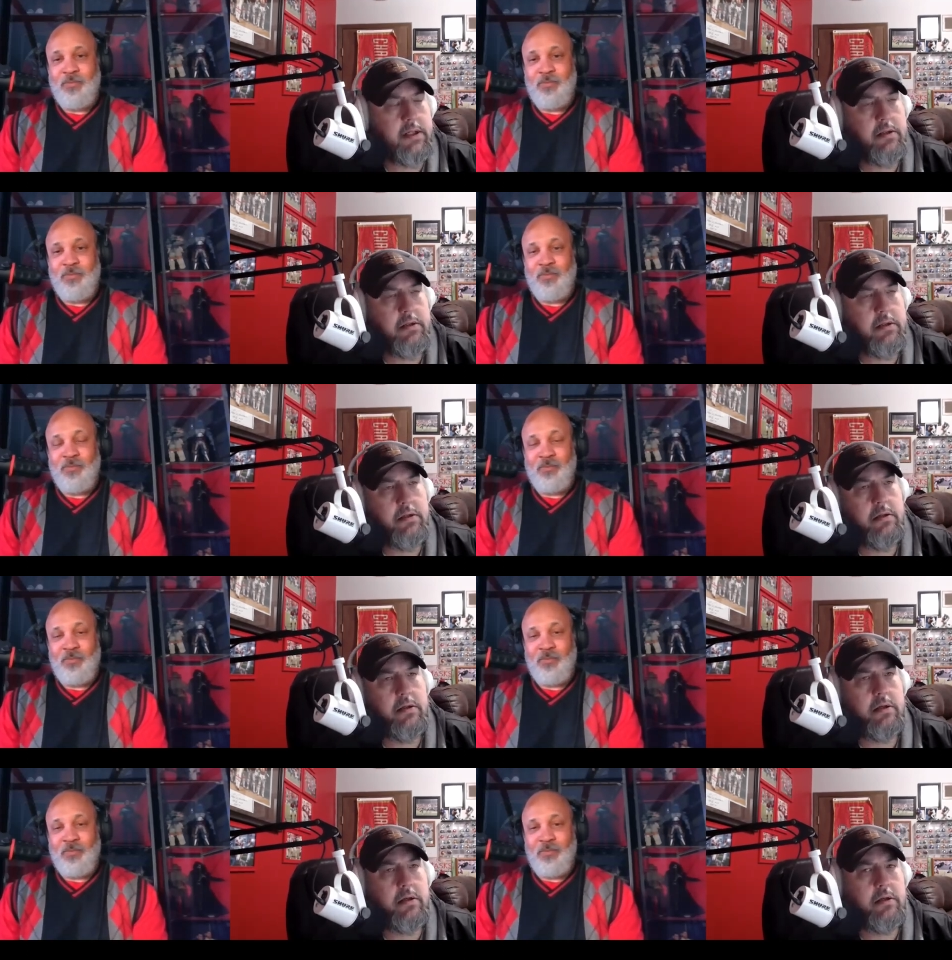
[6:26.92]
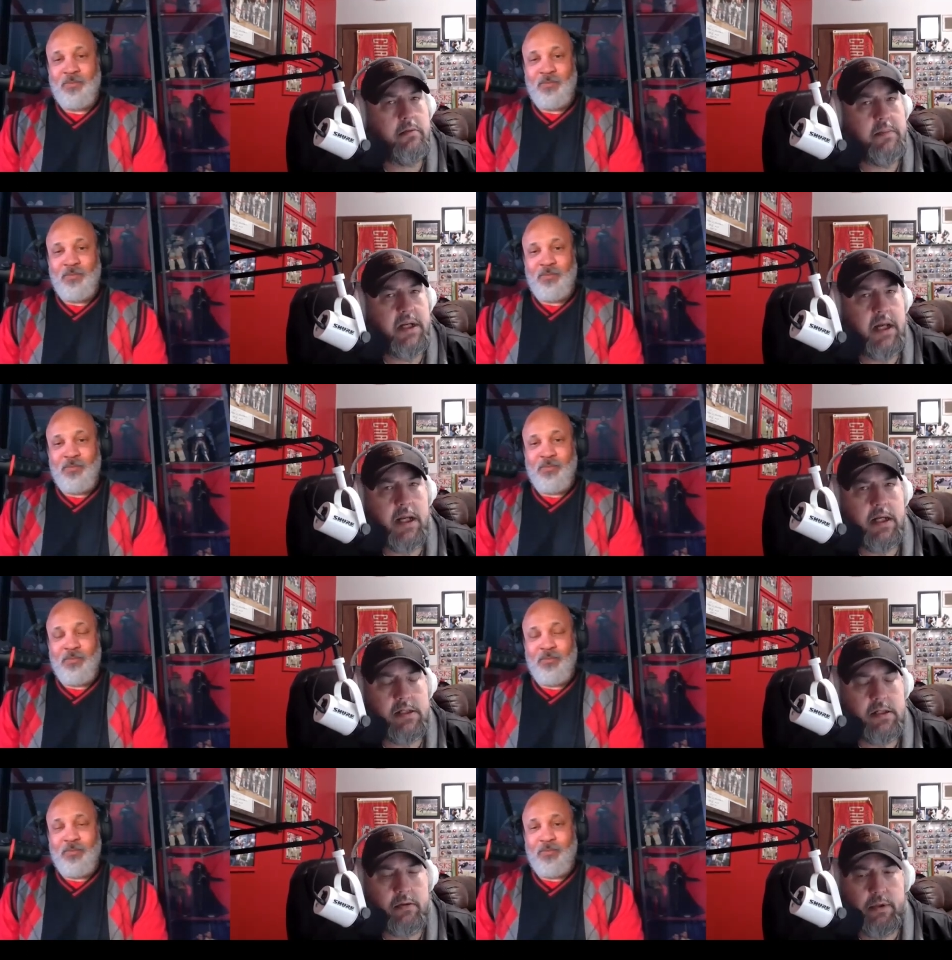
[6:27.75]
Speaker 1: end um, that kind of
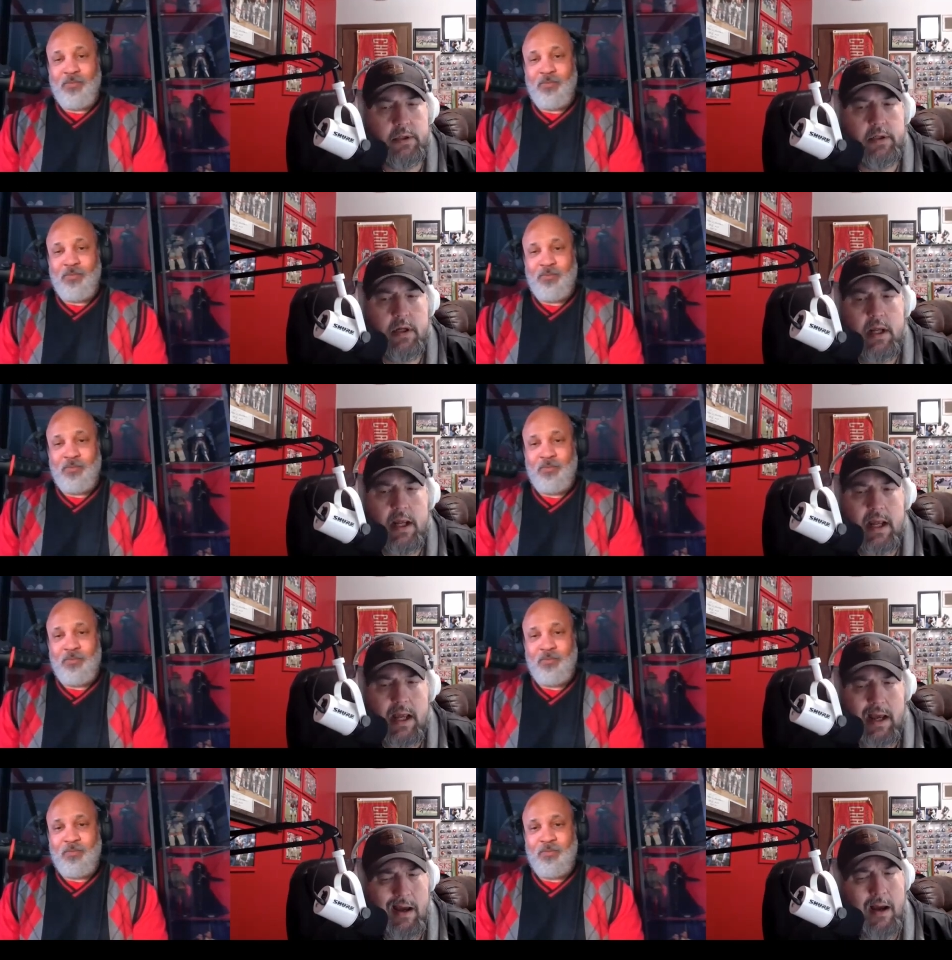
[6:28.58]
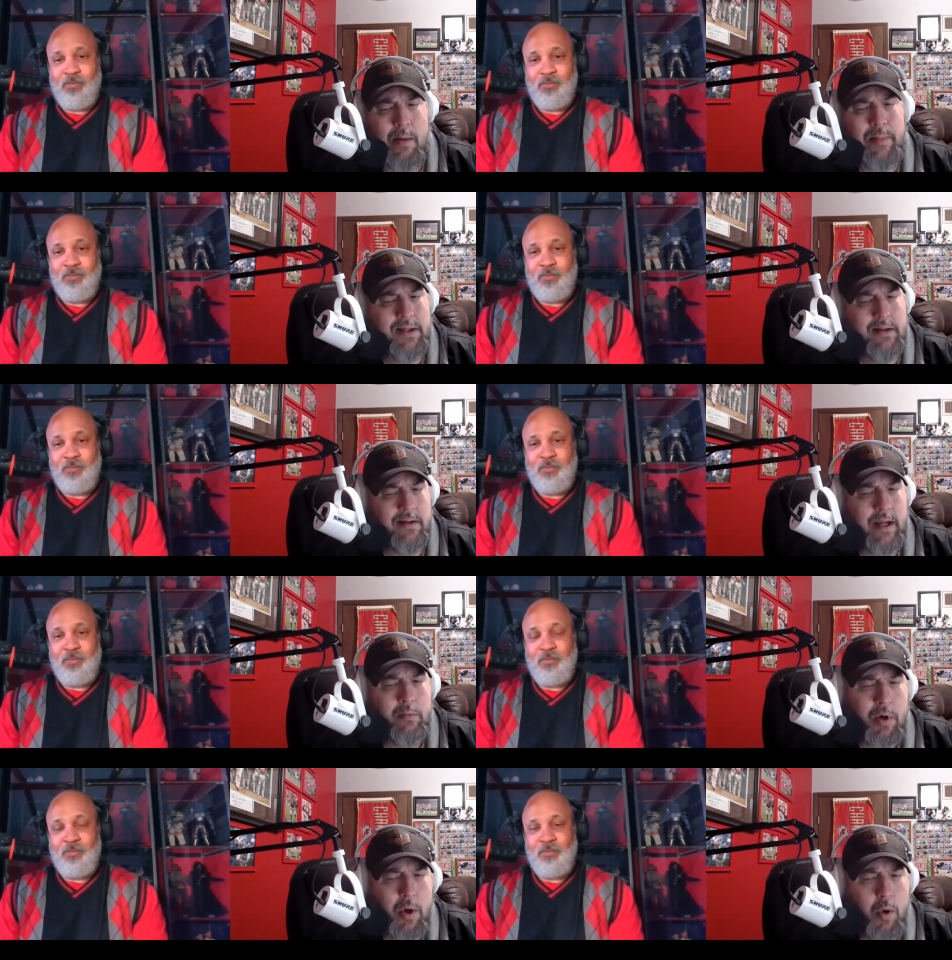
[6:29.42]
sealed it. I mean,
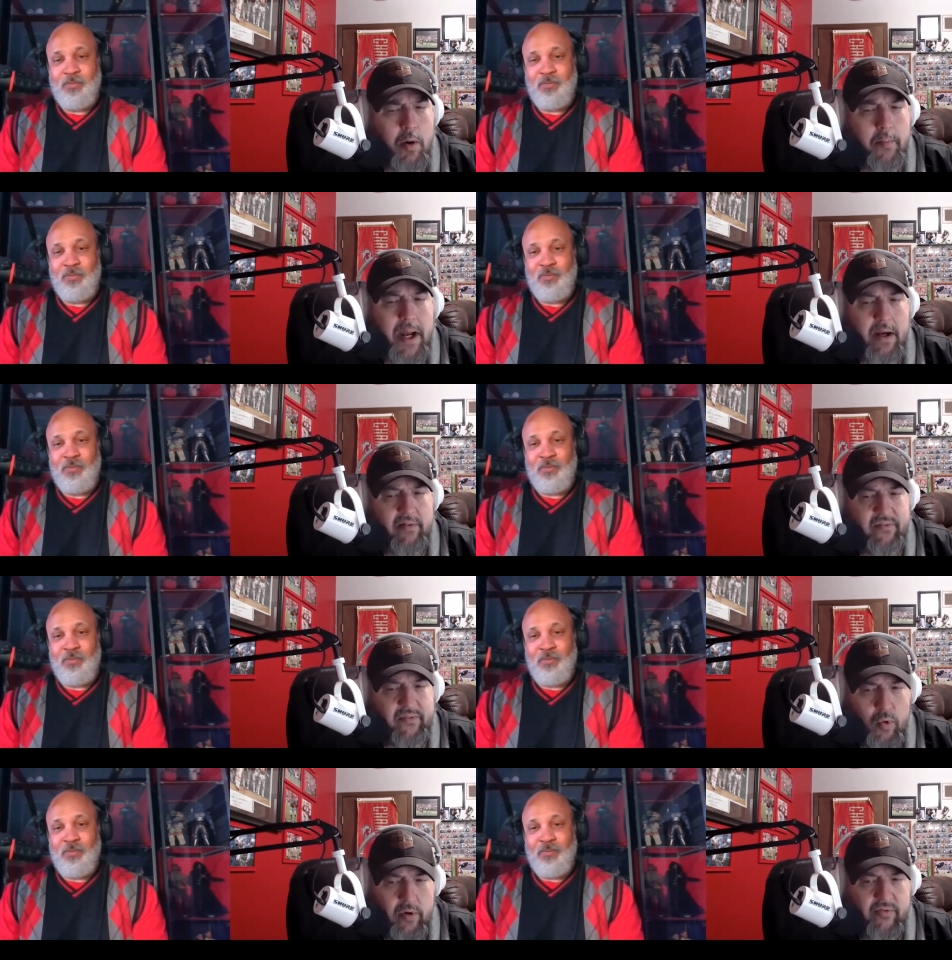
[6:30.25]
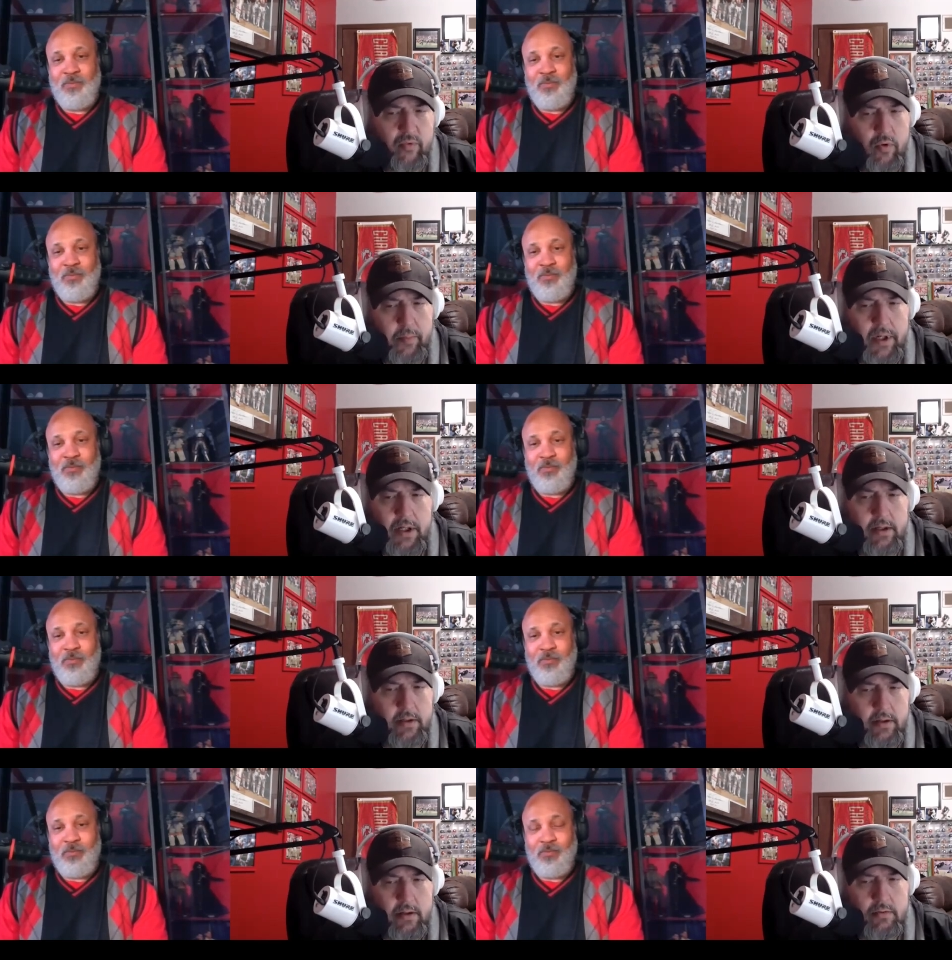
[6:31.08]
they were going back and forth for a
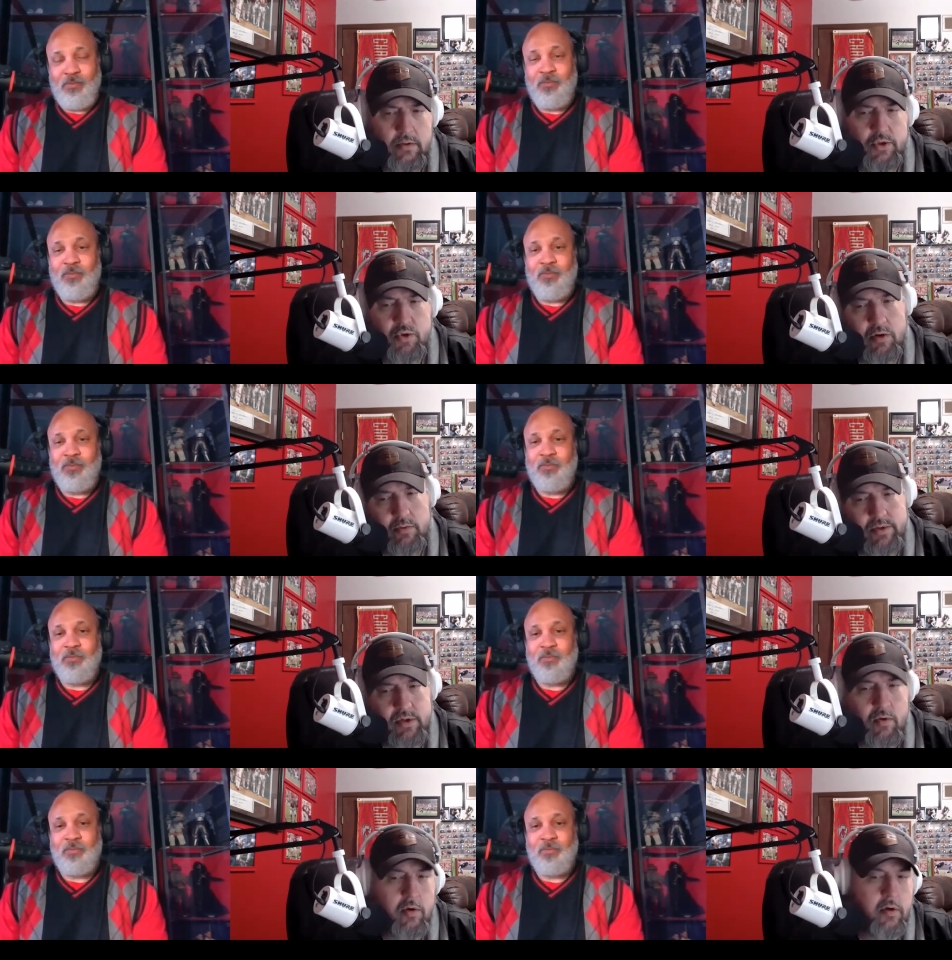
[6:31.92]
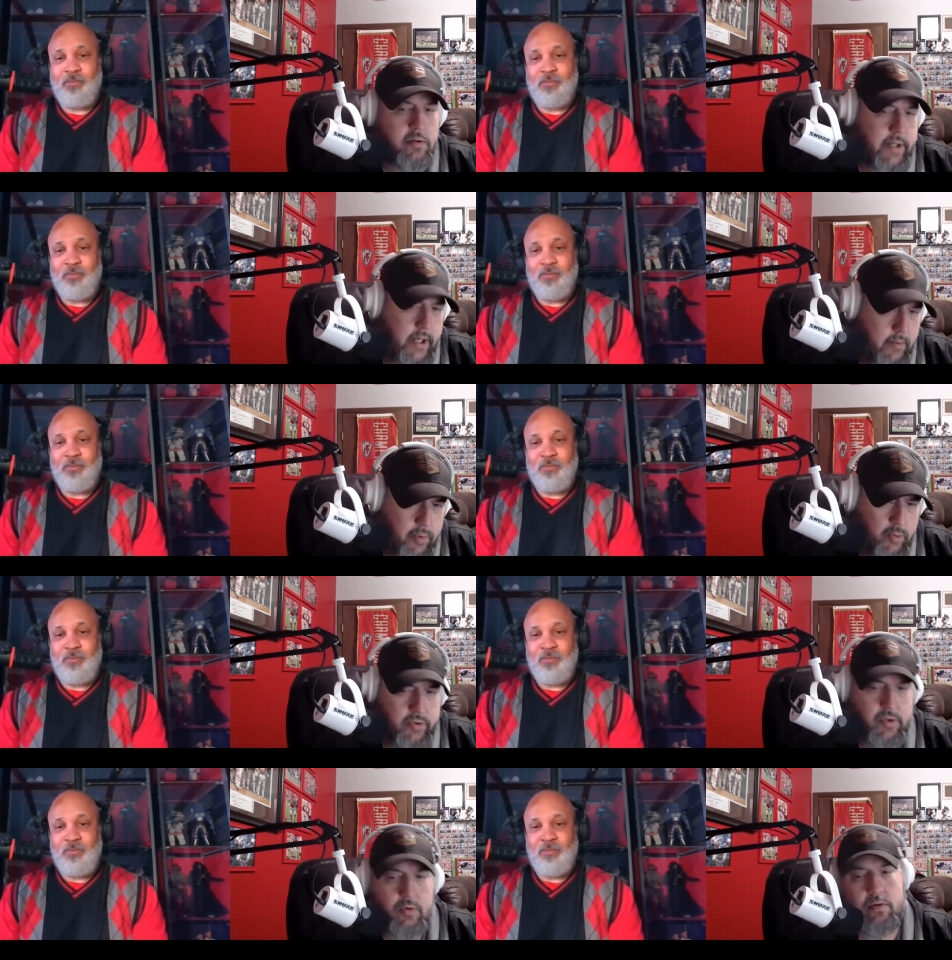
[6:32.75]
minute. You know, Detroit would score, Tampa
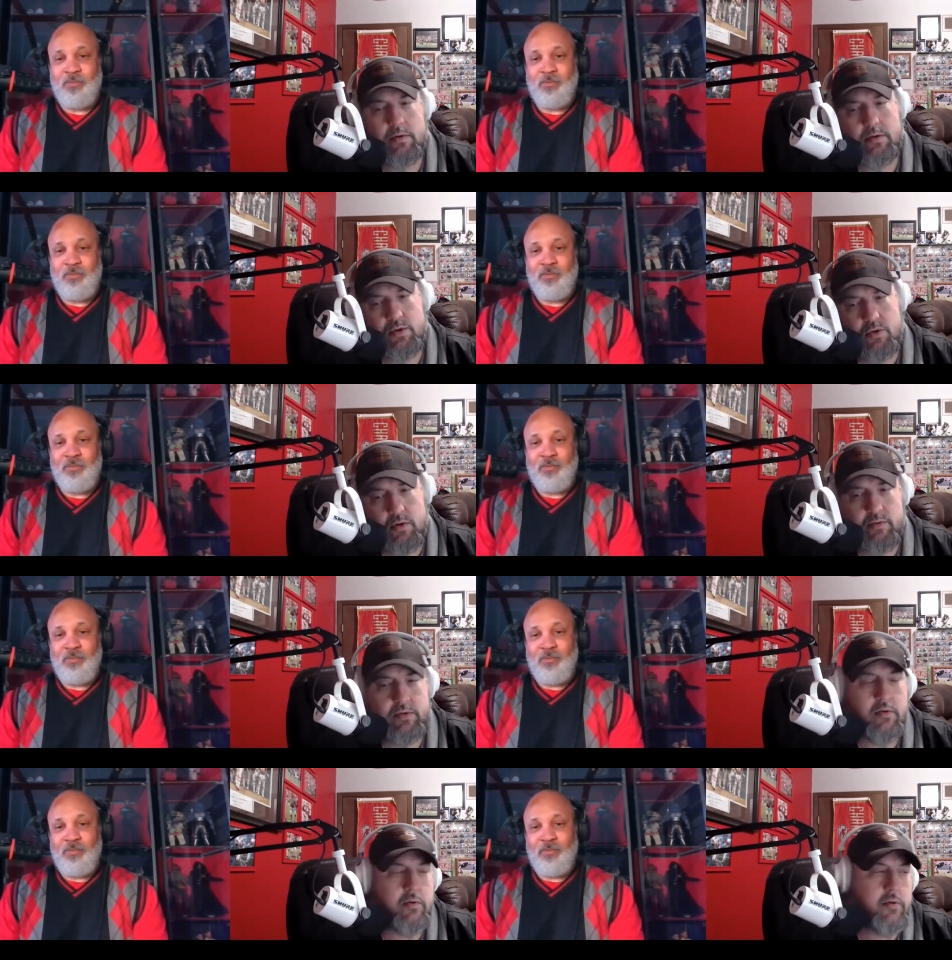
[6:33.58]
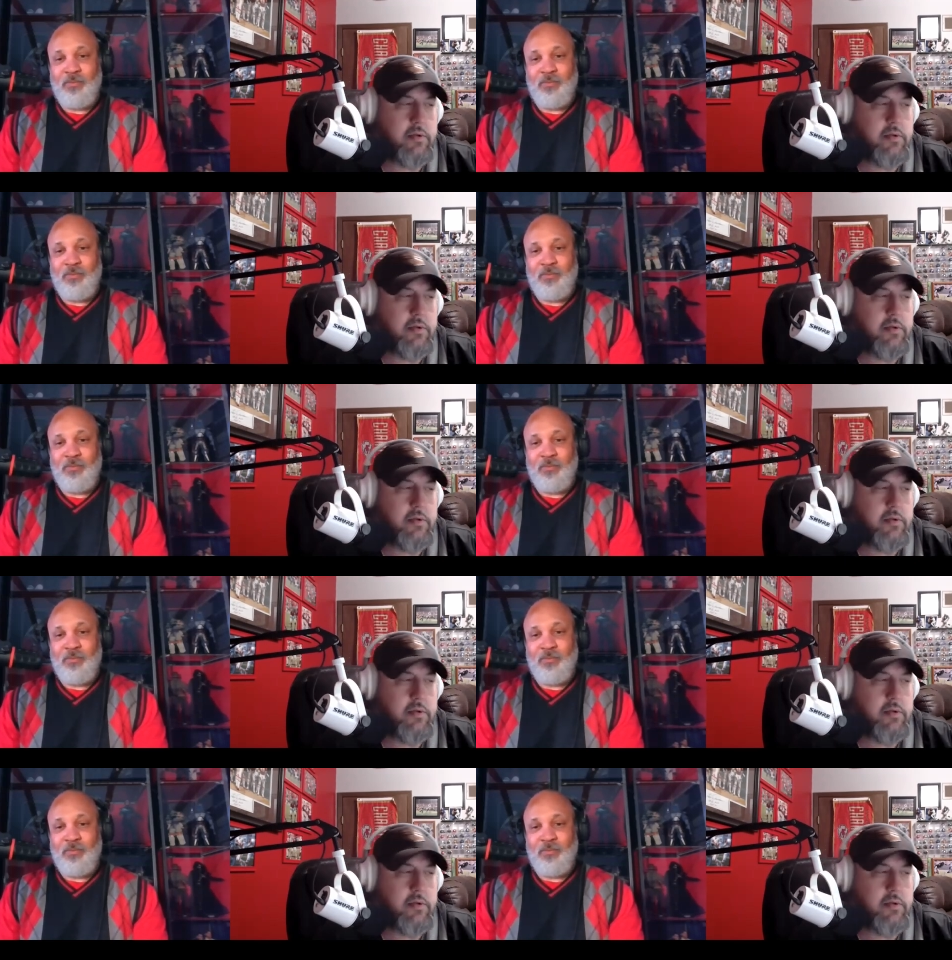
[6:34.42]
would score. Detroit would score,